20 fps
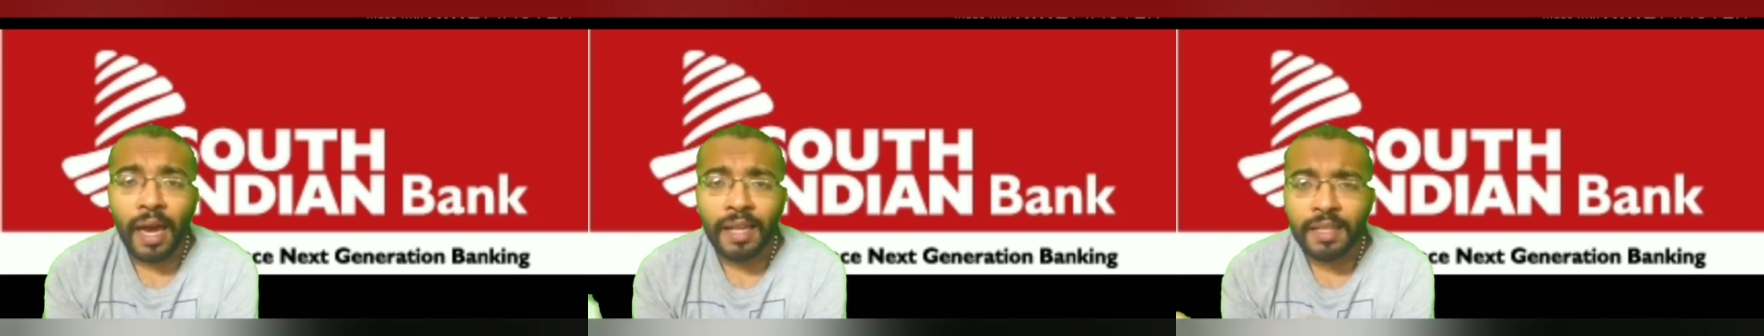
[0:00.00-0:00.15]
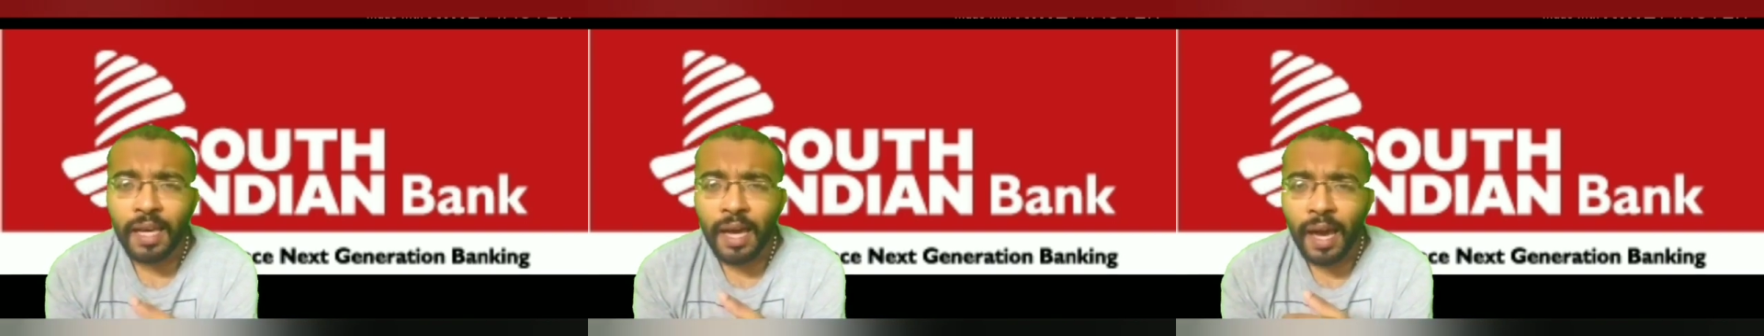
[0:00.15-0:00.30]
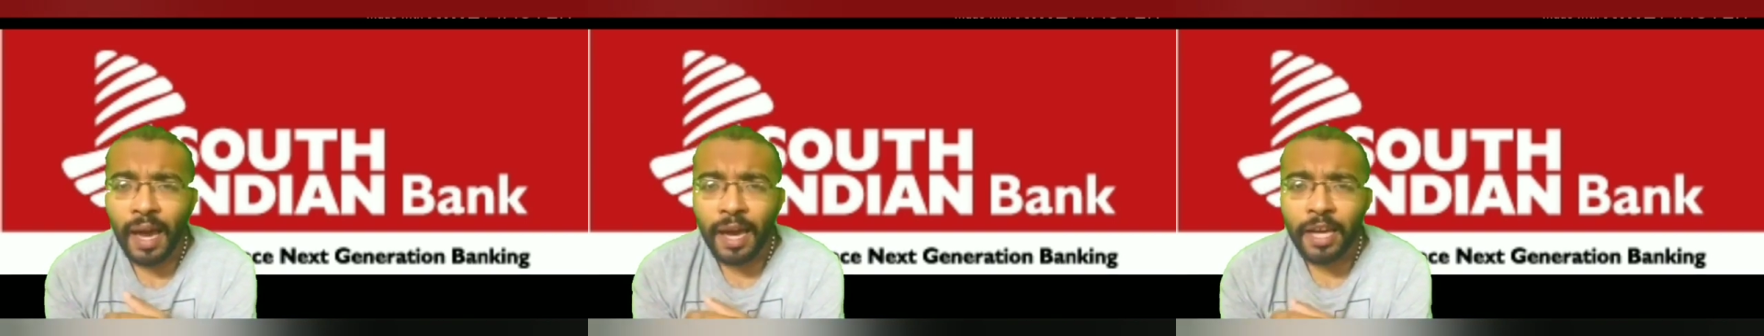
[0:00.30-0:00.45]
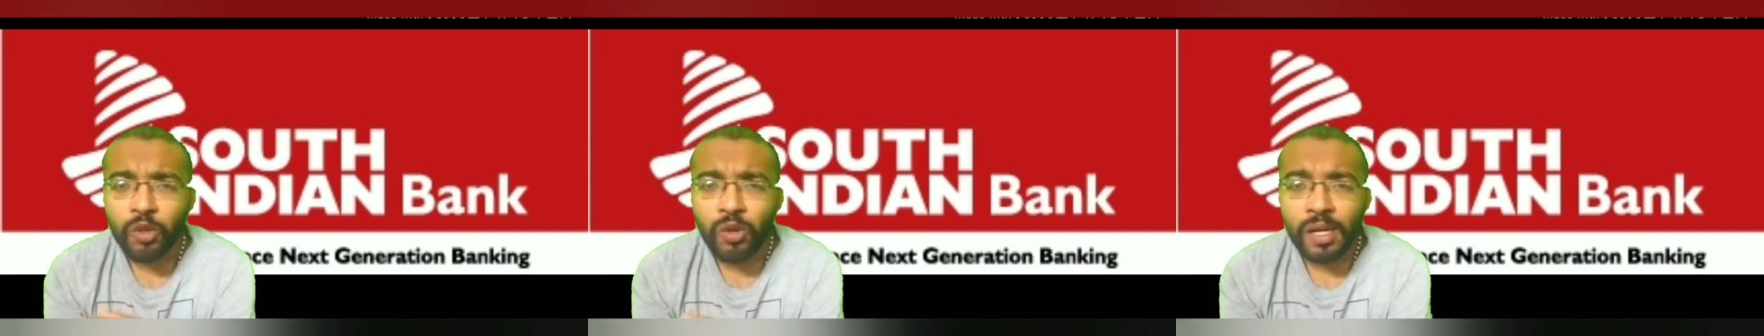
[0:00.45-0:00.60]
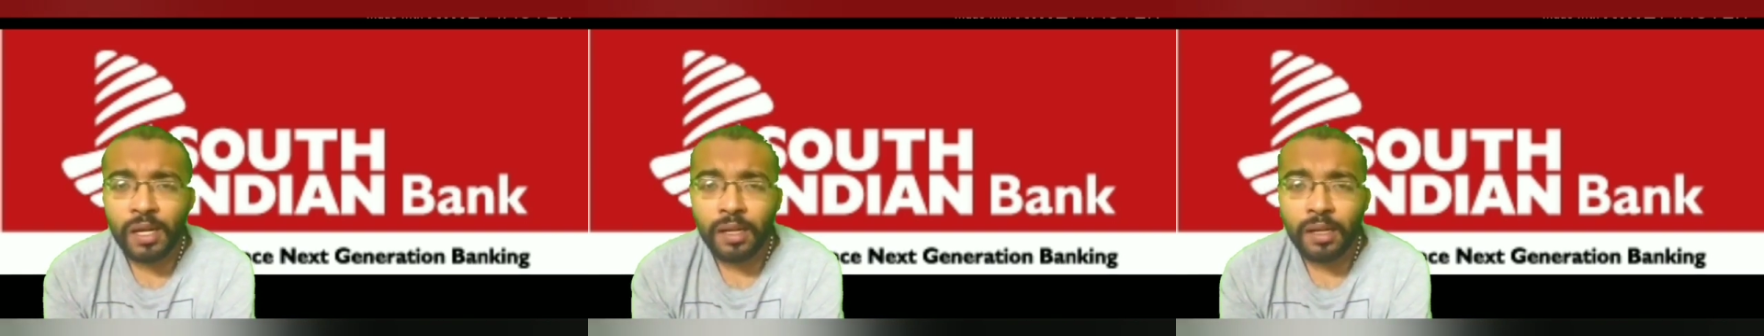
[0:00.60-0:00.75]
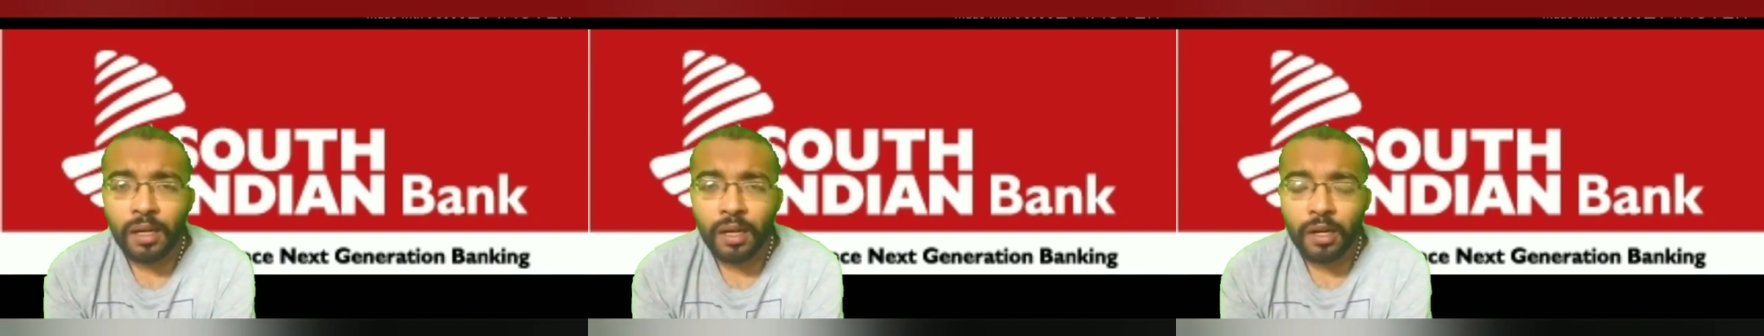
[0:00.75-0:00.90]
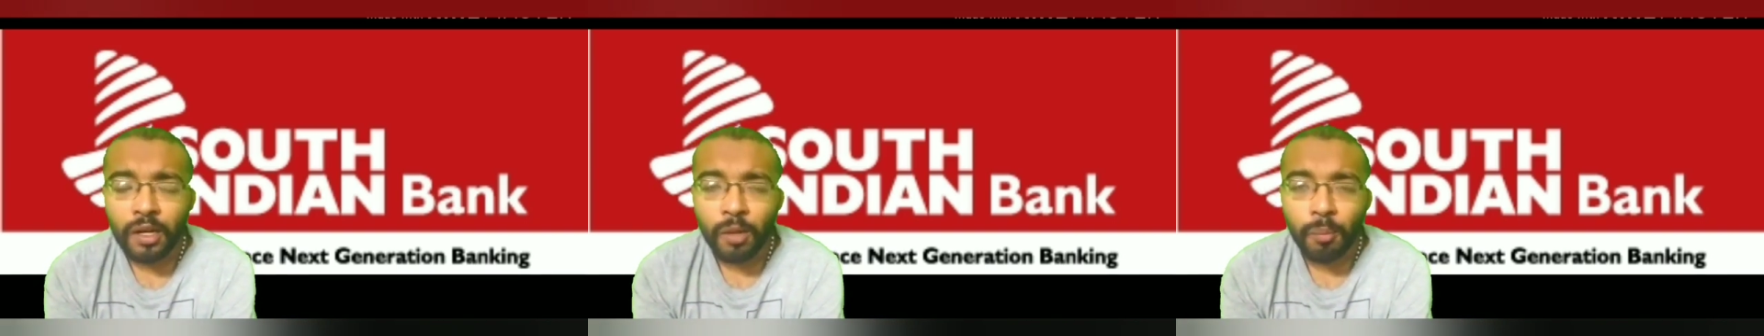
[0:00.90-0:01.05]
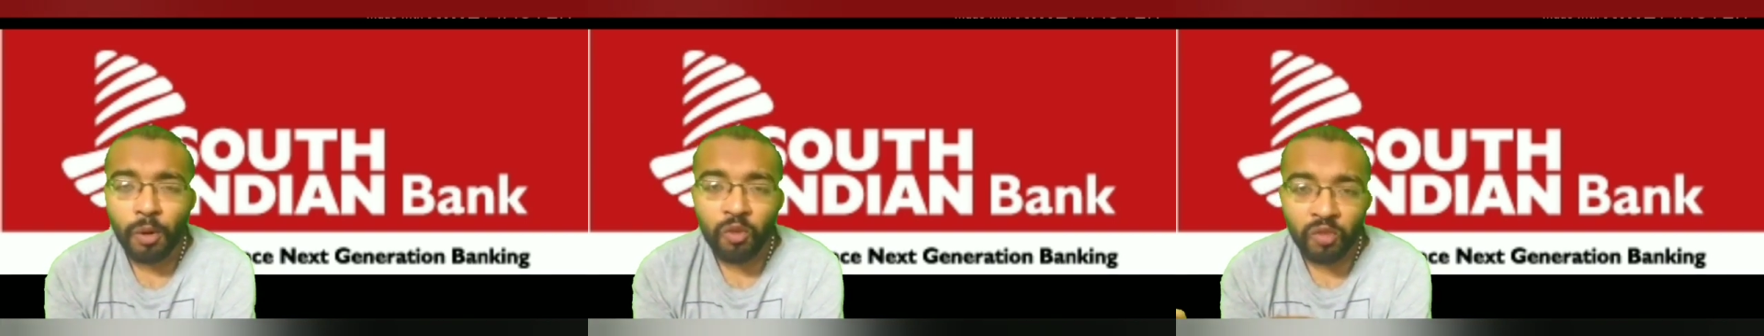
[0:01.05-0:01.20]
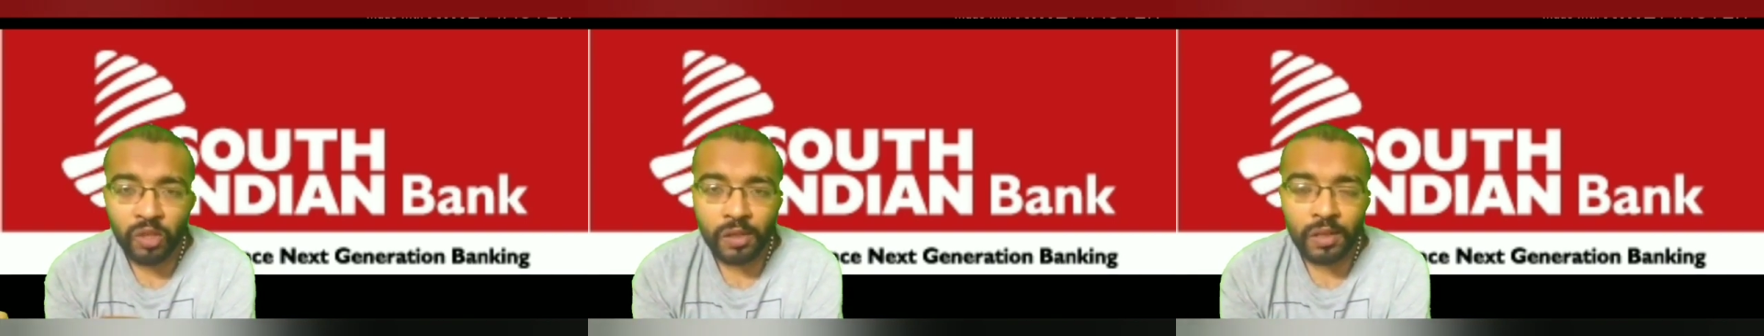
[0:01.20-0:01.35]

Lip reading: and the annual report.